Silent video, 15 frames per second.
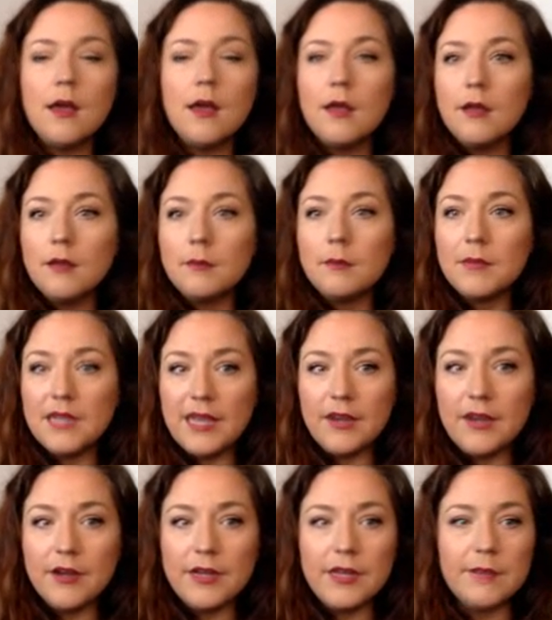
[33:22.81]

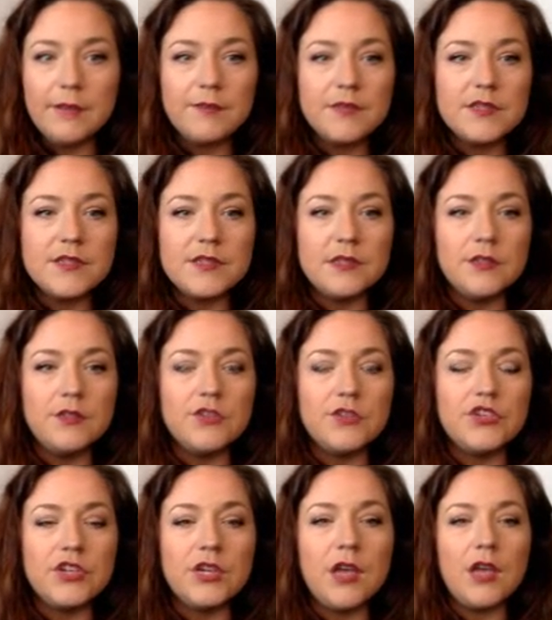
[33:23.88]
molarity solution
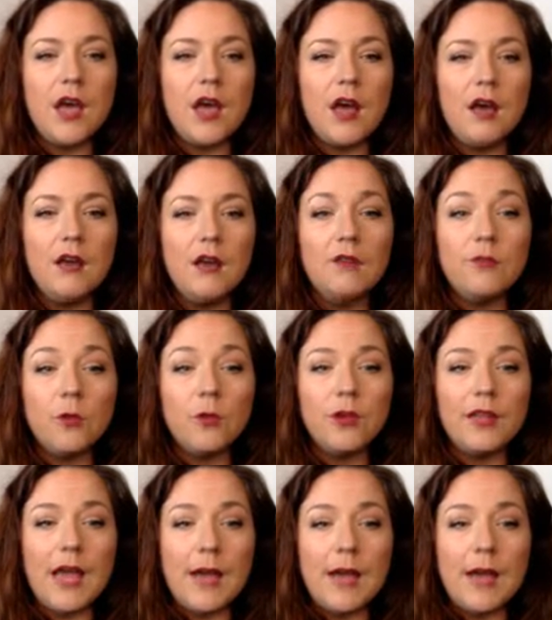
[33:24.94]
for a lab.